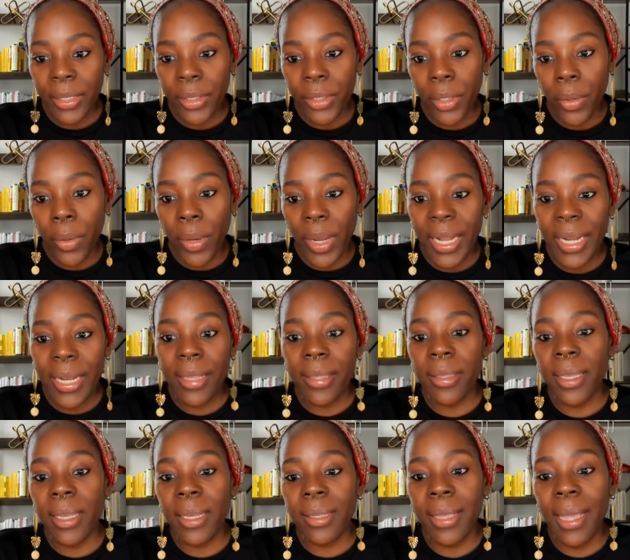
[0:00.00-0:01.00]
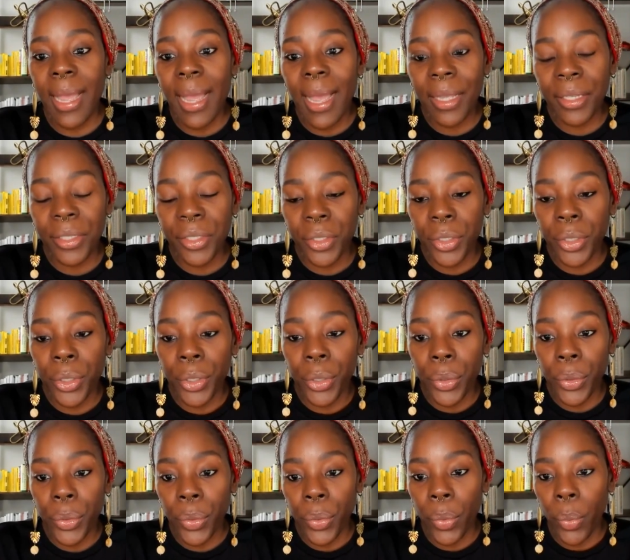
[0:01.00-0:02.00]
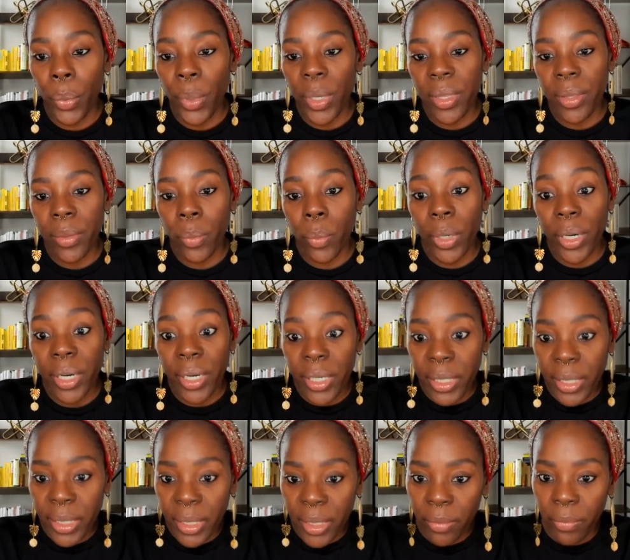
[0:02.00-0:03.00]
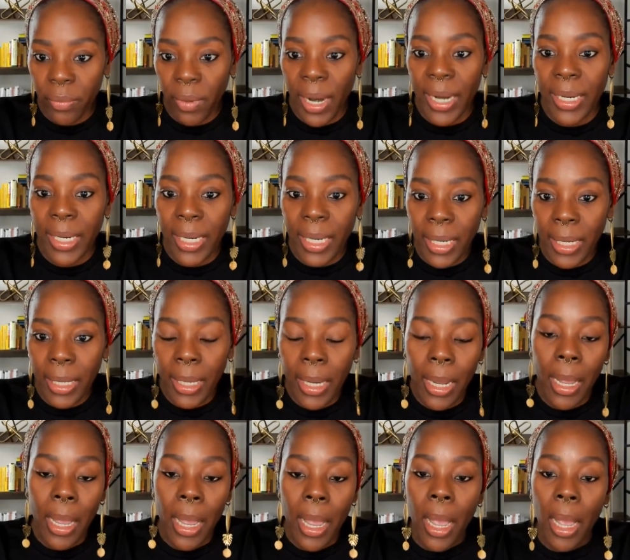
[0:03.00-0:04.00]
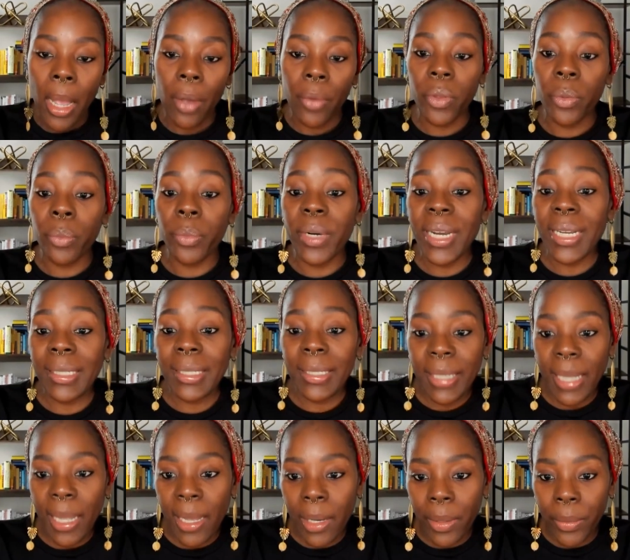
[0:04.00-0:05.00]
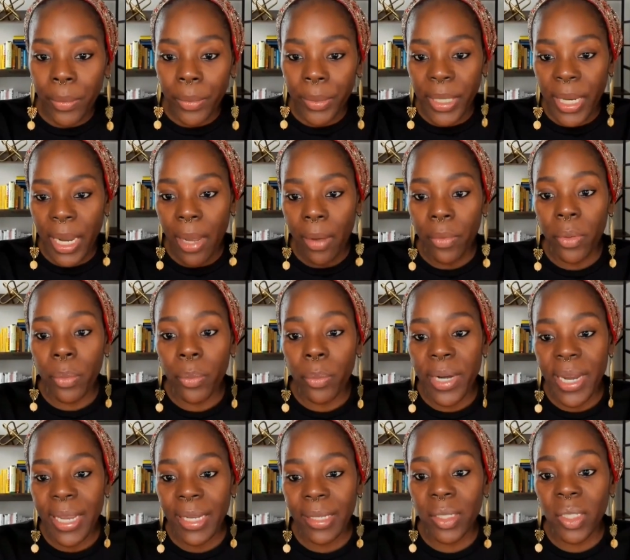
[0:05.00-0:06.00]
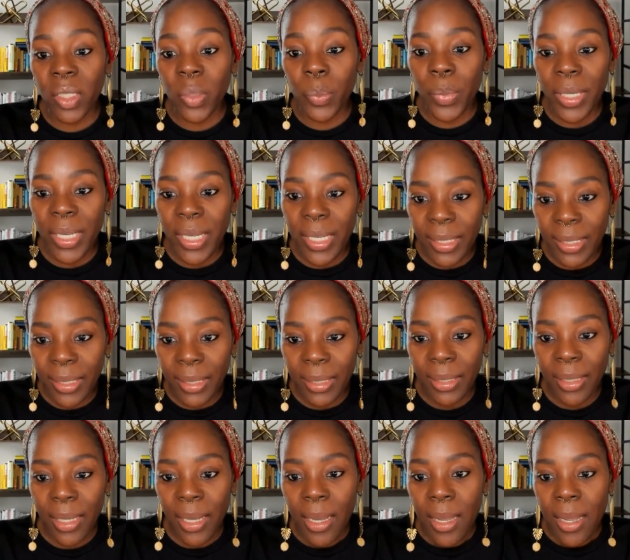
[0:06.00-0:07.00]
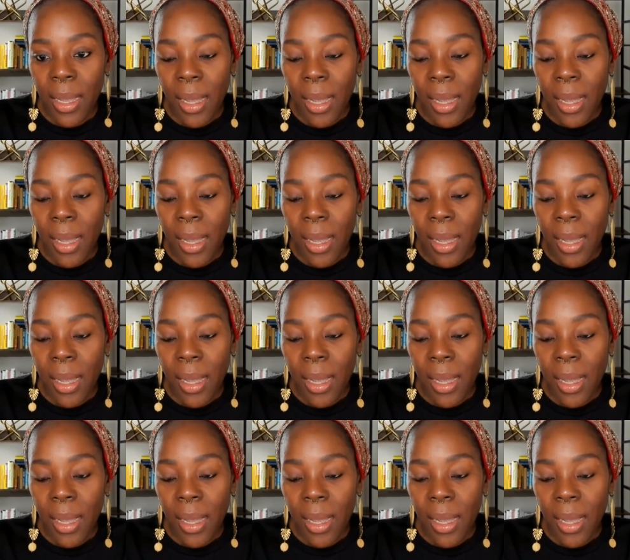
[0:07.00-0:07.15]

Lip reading: So anything that has to do with words, writing, how the brand sound, how the brand speaks,